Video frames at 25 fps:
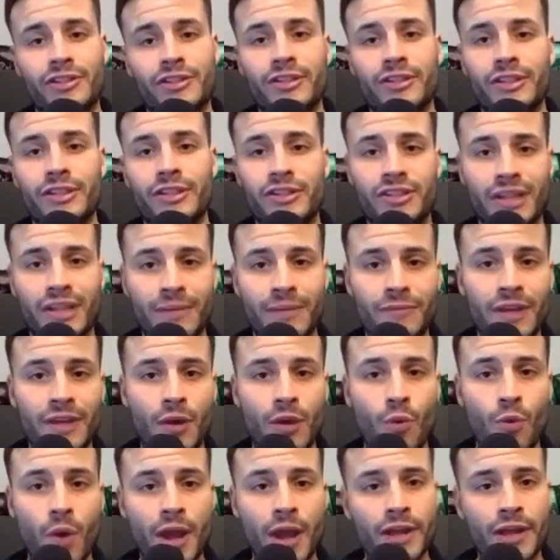the same-day
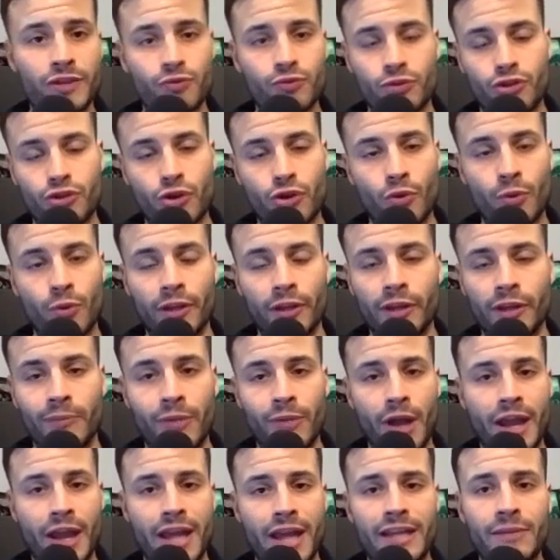weigh-ins, which don't really
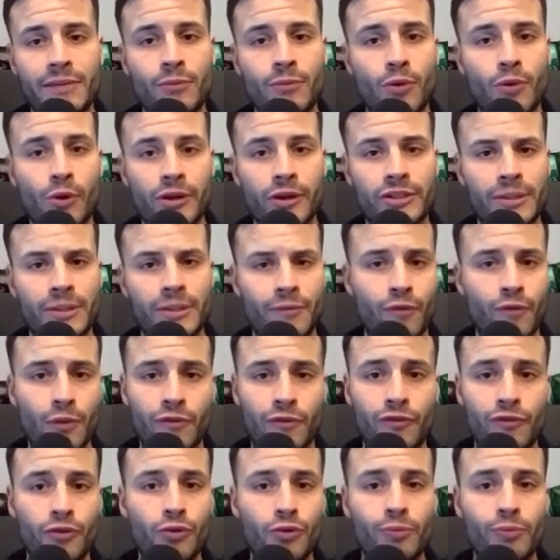apply anymore except for a
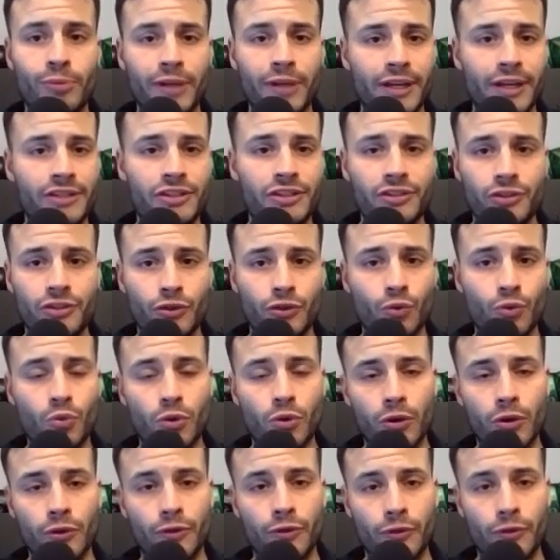few places in the
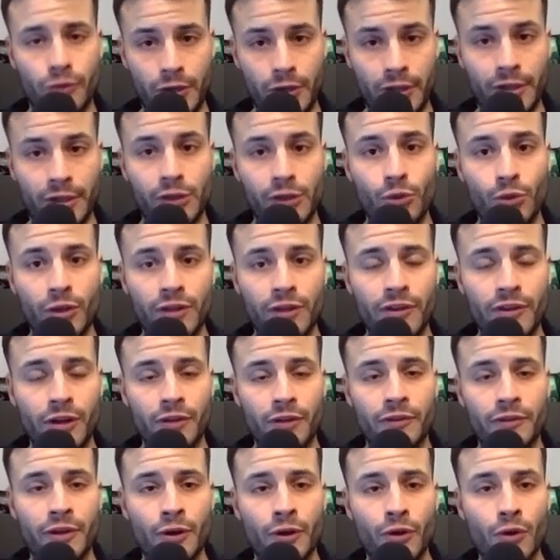world, including the
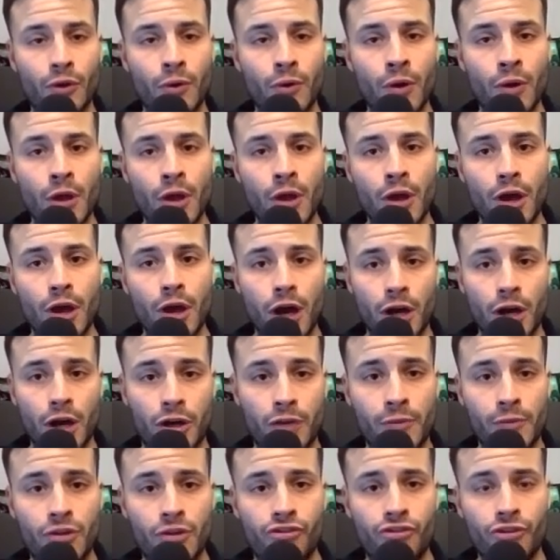Ontario
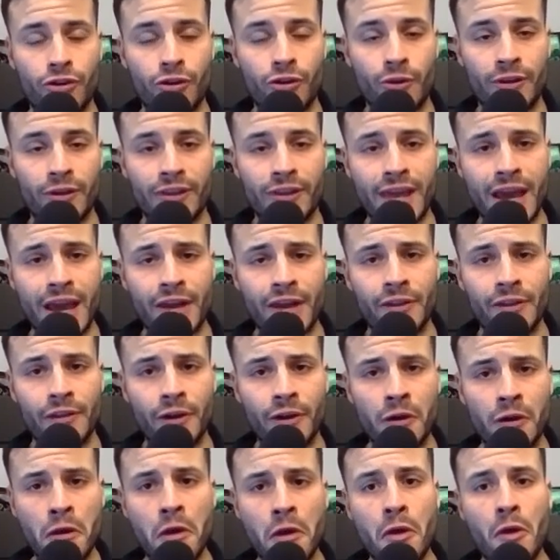Commission here in
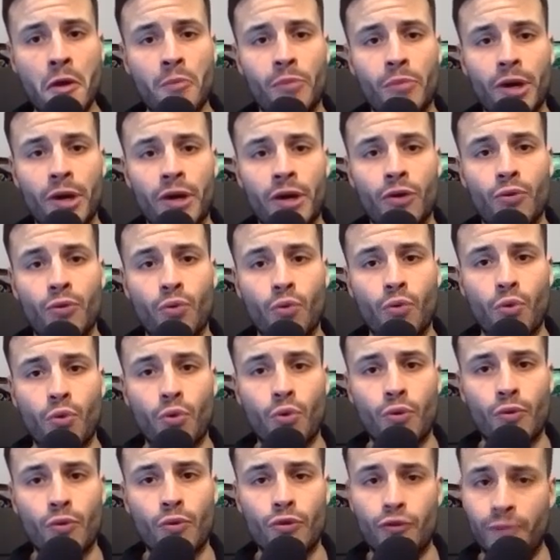Canada. But
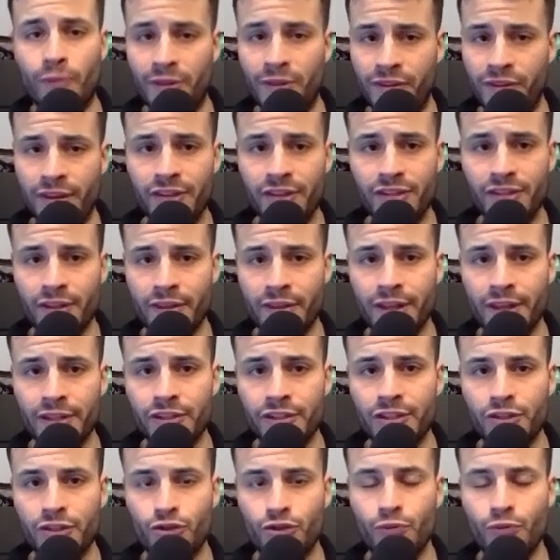you've been teasing
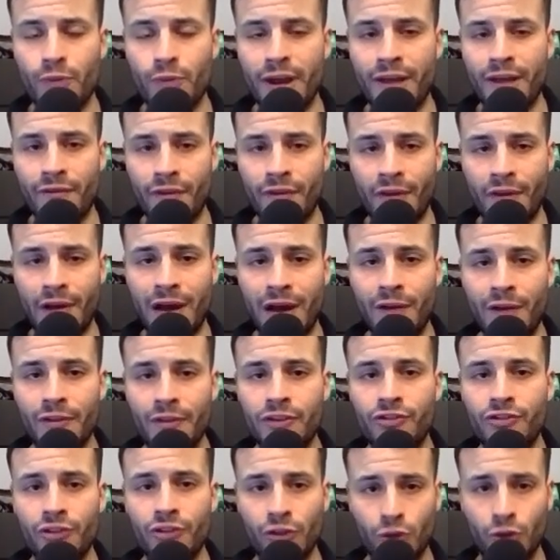this, that you may have found the
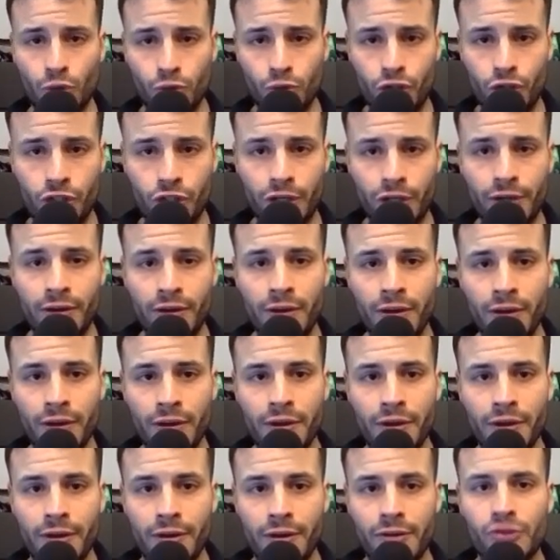solution.
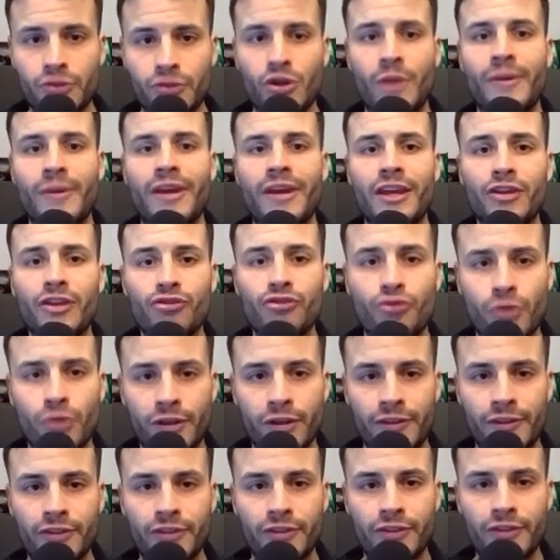So I'm
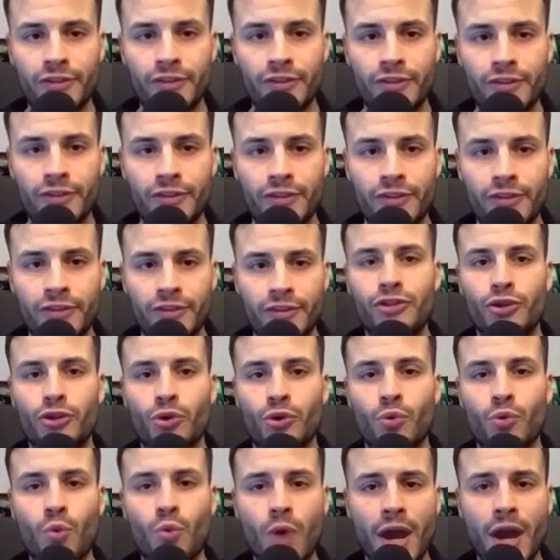intrigued as to what is
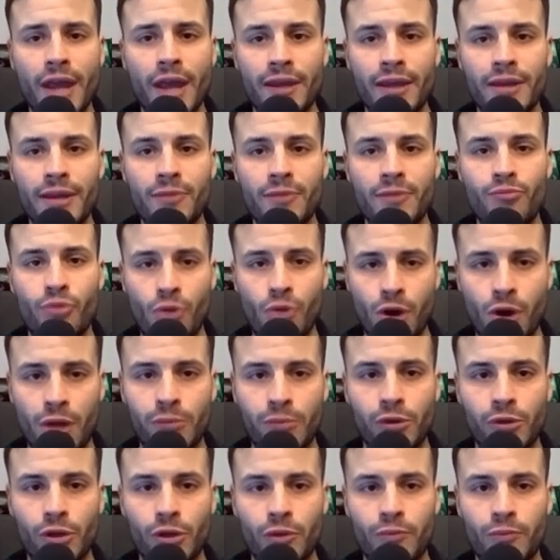your weigh-in
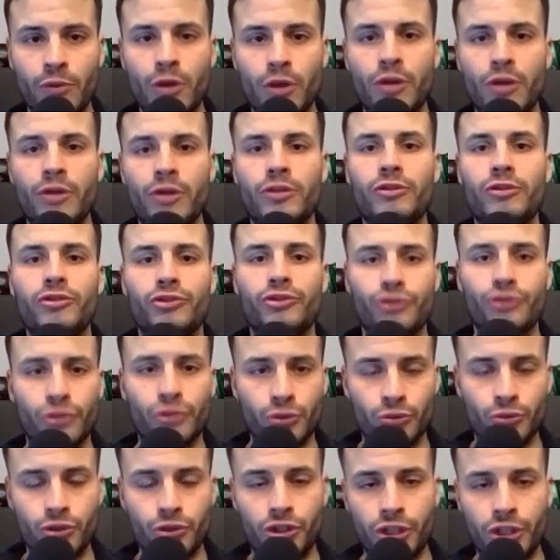problem
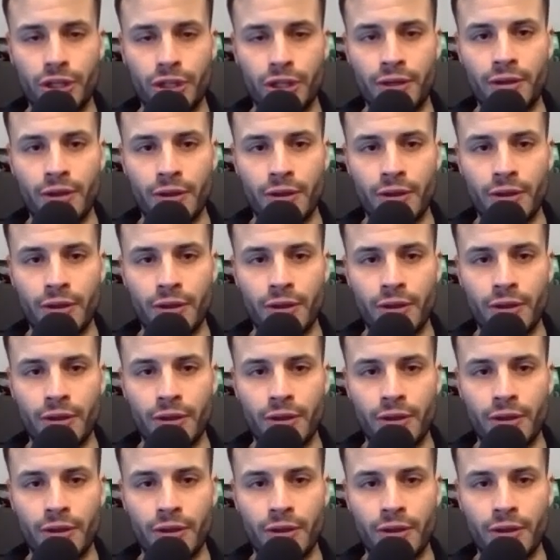solution